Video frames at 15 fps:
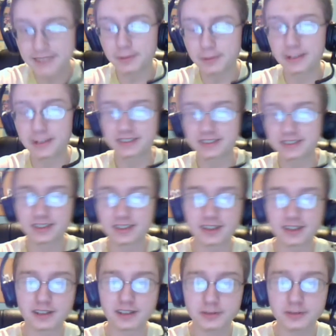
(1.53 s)
to another
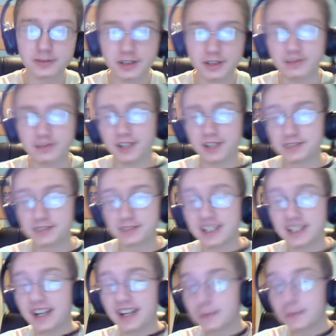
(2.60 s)
Yu-Gi-Oh video, and today I'm
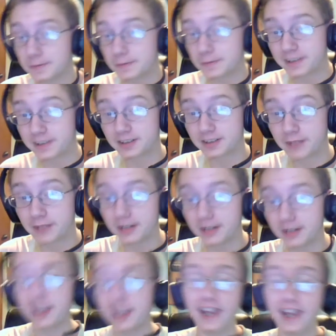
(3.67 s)
going to be talking about a
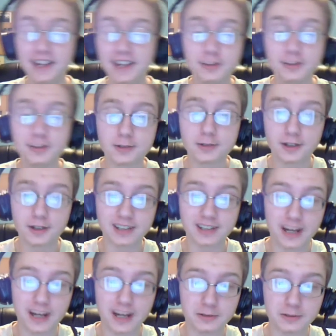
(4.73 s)
new card that
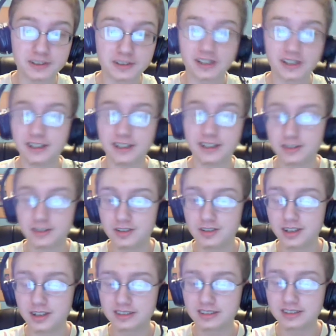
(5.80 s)
was just
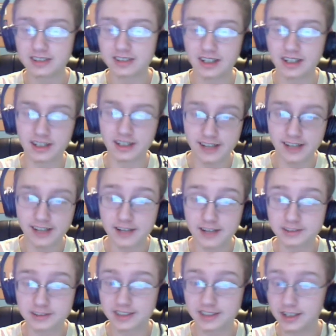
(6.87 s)
announced.
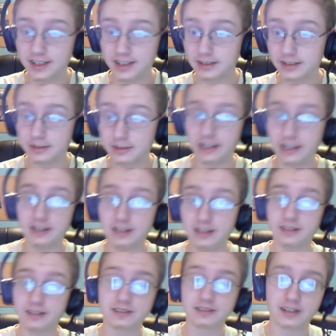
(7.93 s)
It is
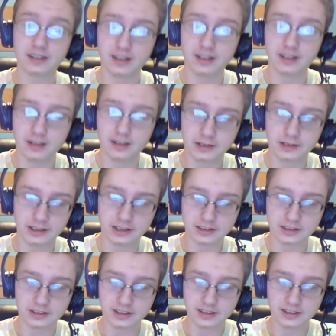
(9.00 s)

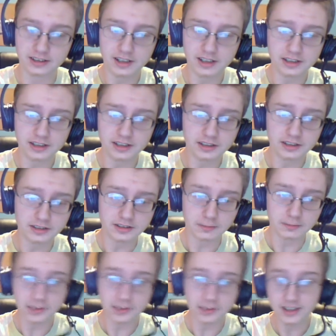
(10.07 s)
the Blink
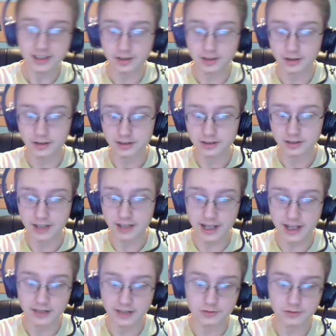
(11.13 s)
card that
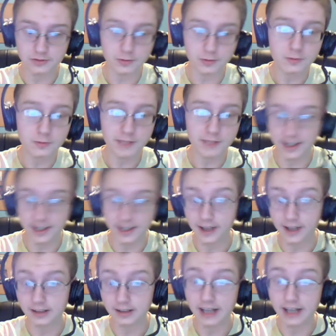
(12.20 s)
Jerome McHale
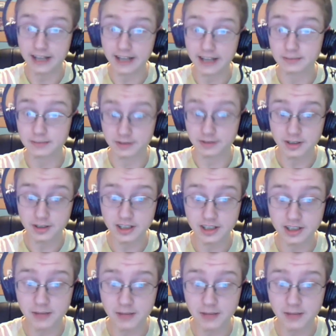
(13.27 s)
has been talking about,